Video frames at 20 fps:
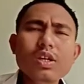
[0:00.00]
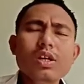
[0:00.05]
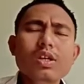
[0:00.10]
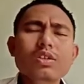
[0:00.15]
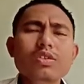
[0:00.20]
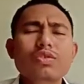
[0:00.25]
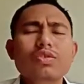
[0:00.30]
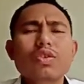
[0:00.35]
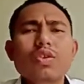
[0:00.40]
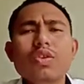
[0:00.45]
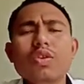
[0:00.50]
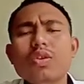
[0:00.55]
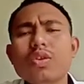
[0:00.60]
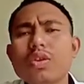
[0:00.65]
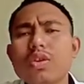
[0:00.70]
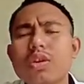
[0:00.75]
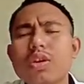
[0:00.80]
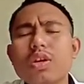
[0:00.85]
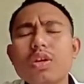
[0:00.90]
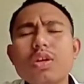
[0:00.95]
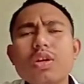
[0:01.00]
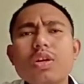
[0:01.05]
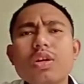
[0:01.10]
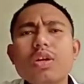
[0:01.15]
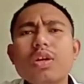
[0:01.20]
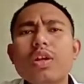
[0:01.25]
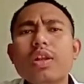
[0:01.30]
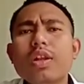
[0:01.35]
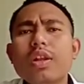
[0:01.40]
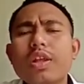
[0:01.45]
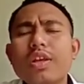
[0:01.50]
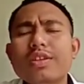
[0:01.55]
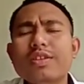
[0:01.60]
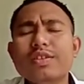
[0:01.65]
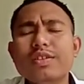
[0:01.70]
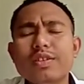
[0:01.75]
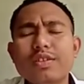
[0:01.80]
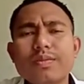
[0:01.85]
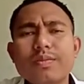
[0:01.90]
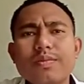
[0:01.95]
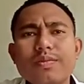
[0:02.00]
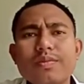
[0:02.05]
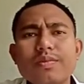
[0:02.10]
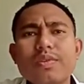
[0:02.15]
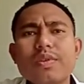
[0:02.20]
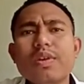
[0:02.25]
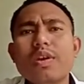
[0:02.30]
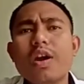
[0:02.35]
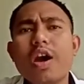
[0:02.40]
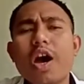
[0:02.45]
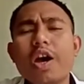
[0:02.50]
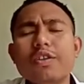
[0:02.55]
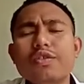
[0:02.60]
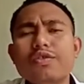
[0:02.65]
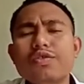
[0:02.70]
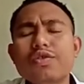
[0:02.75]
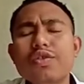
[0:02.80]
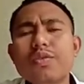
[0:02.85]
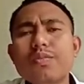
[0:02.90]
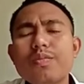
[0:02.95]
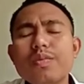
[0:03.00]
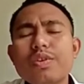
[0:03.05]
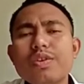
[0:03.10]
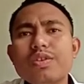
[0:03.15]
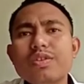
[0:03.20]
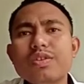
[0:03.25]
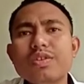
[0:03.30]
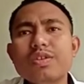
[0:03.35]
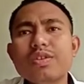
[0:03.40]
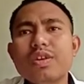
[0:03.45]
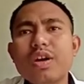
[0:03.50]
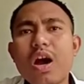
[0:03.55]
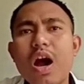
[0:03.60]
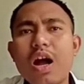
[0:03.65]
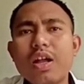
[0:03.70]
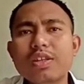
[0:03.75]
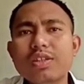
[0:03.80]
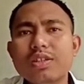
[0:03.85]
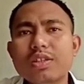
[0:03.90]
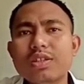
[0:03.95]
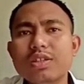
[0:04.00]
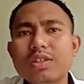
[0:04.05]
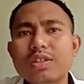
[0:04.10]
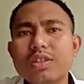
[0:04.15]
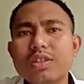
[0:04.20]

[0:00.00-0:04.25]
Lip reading: So let's see. Hetero means other